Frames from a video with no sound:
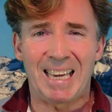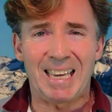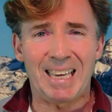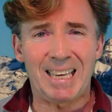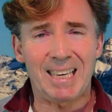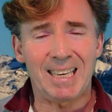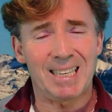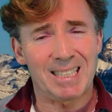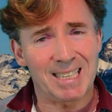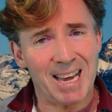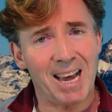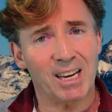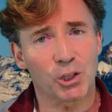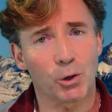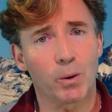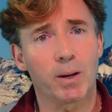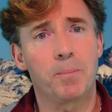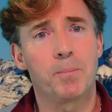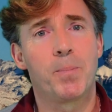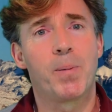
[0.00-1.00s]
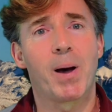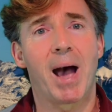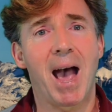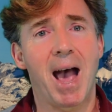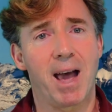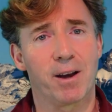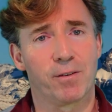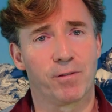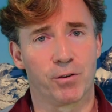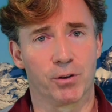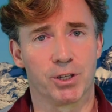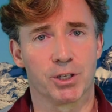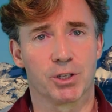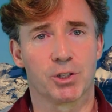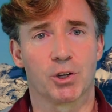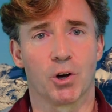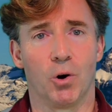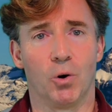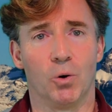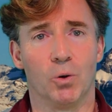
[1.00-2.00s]
is actually bad for the
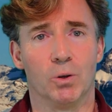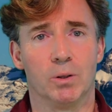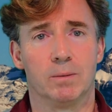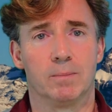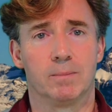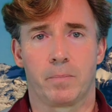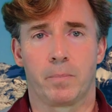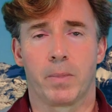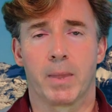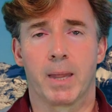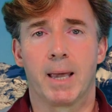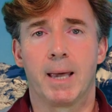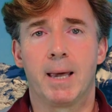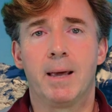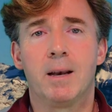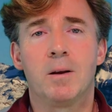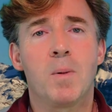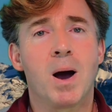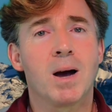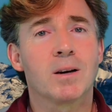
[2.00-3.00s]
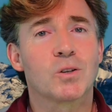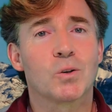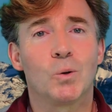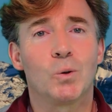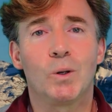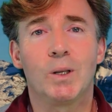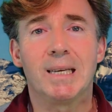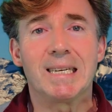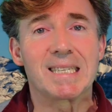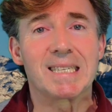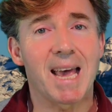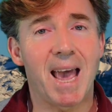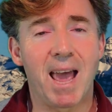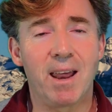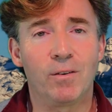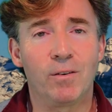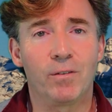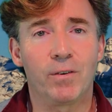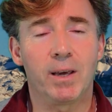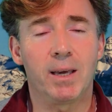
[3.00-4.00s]
soul. In amongst all this
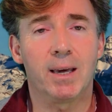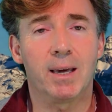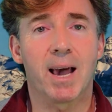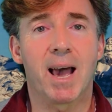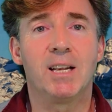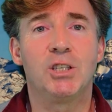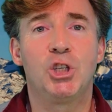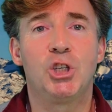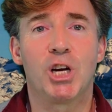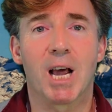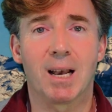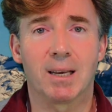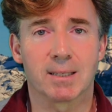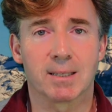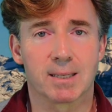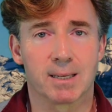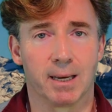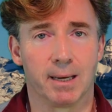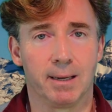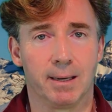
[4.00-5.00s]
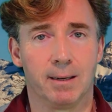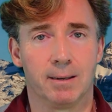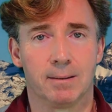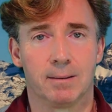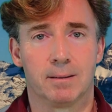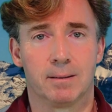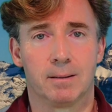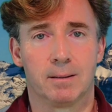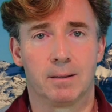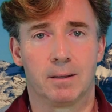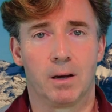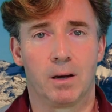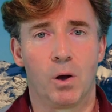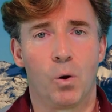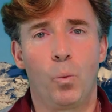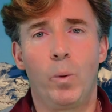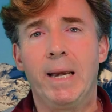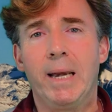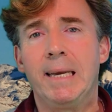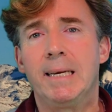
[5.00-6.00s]
envy and jealousy,
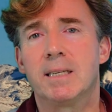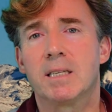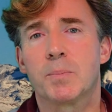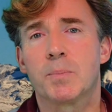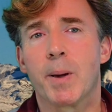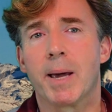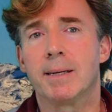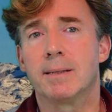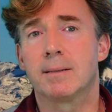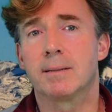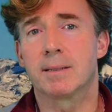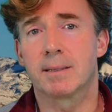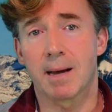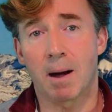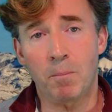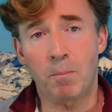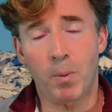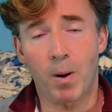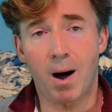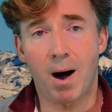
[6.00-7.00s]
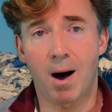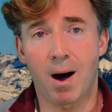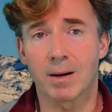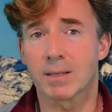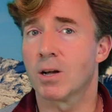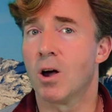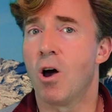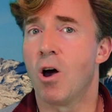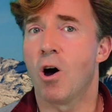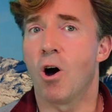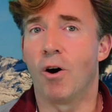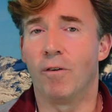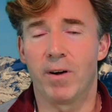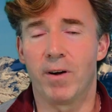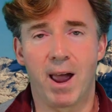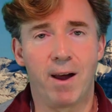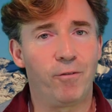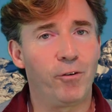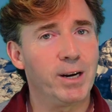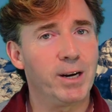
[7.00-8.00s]
we need to spend some part of
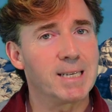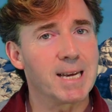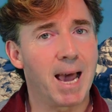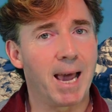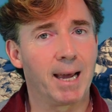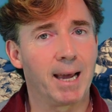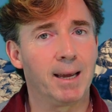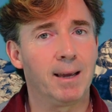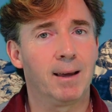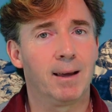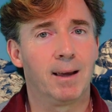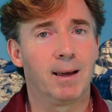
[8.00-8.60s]
every day